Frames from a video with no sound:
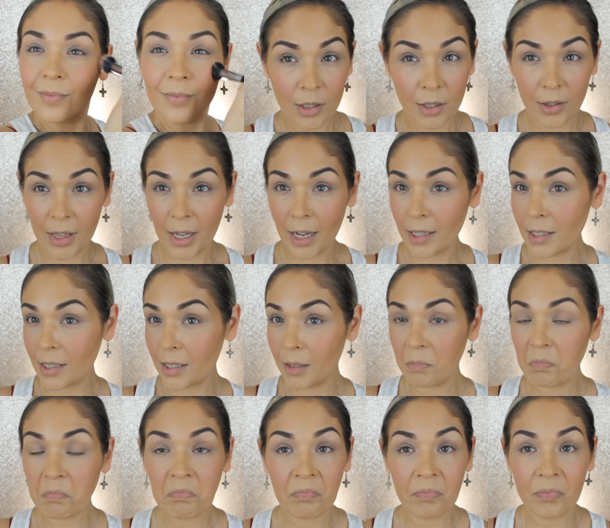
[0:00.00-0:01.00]
So
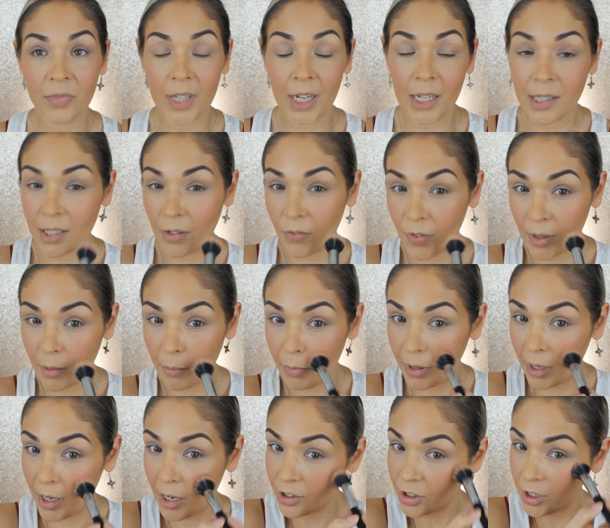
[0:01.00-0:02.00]
that's, that's it for the
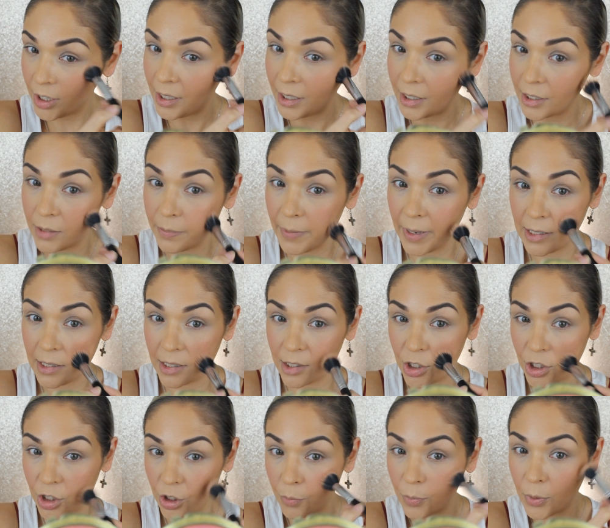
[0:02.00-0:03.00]
blush. I think it makes it
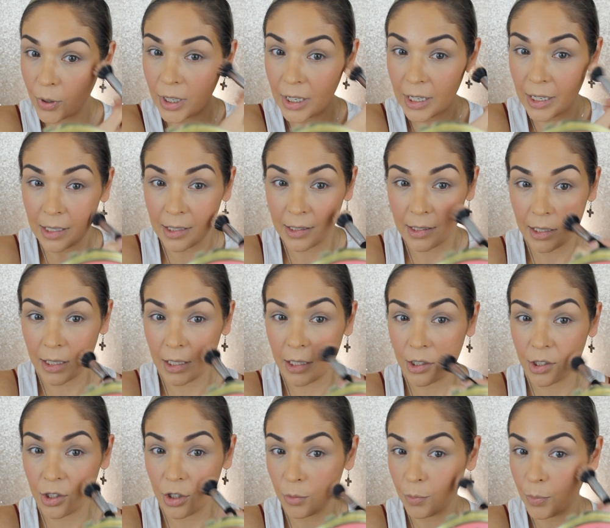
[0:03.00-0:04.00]
super
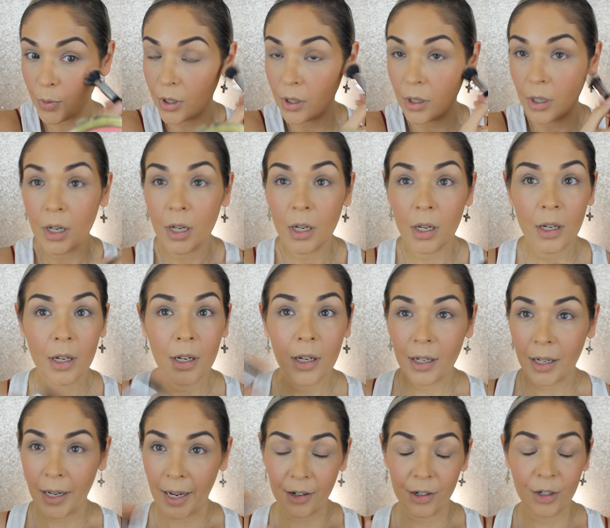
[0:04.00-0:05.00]
easy, super,
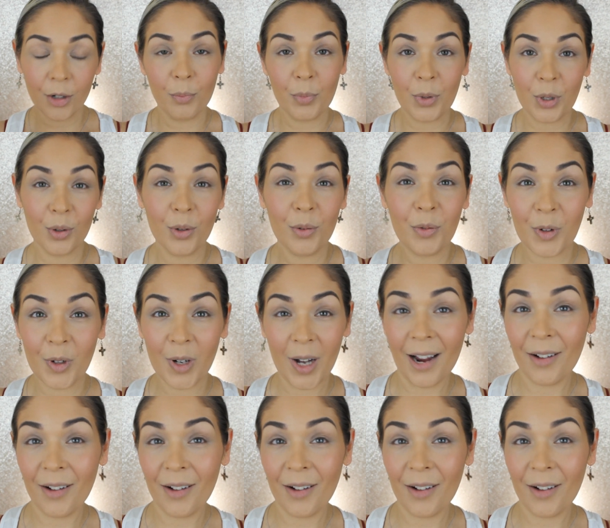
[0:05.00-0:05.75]
I don't know, beautiful.